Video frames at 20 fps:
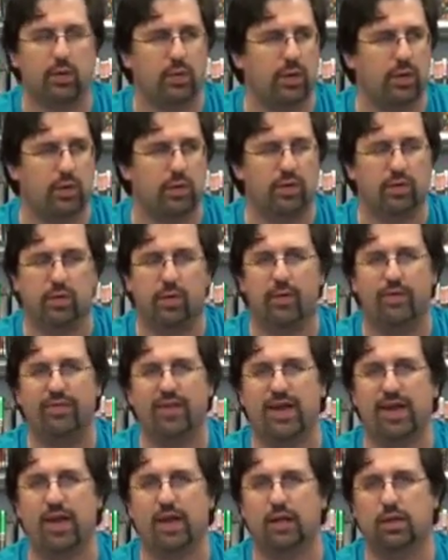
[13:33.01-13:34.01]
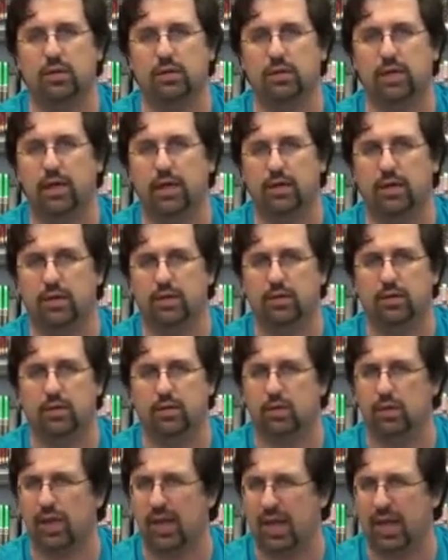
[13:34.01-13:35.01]
We're fighting
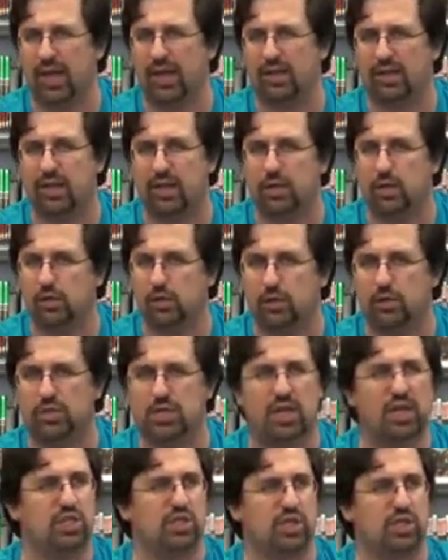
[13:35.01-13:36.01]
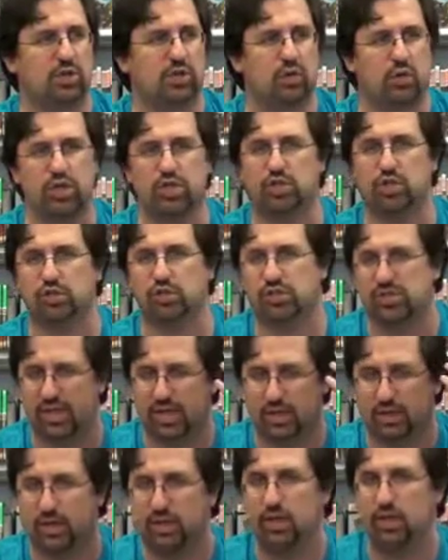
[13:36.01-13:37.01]
alien hallucination creatures
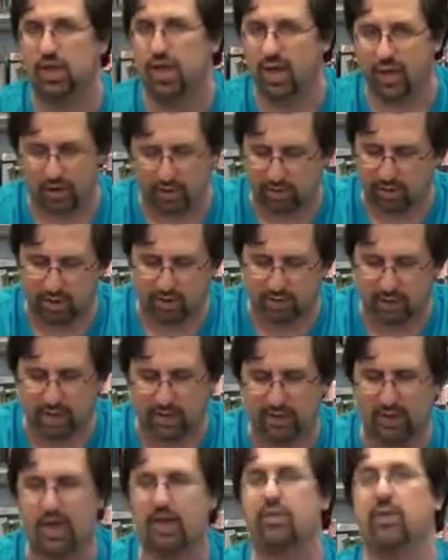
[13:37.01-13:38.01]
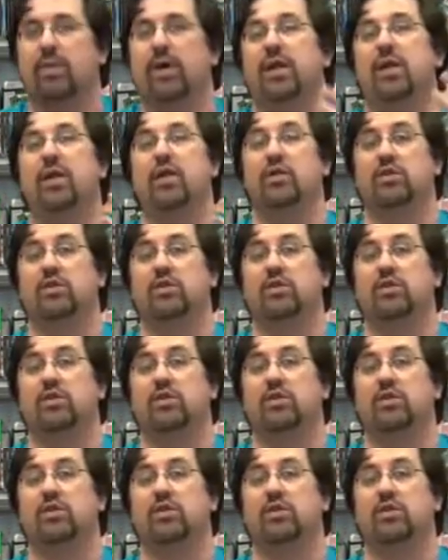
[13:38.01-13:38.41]
that are killing everybody.